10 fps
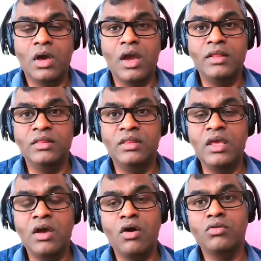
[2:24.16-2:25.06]
And
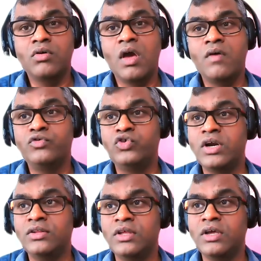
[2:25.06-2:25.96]
they also have
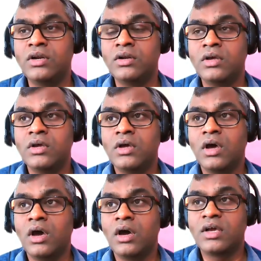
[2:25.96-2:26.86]
shared their
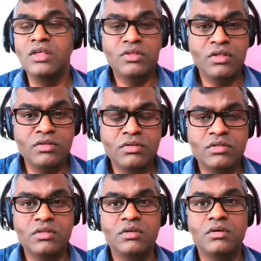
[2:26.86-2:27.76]

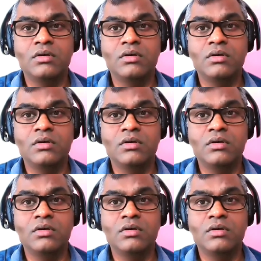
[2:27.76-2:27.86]
concerns,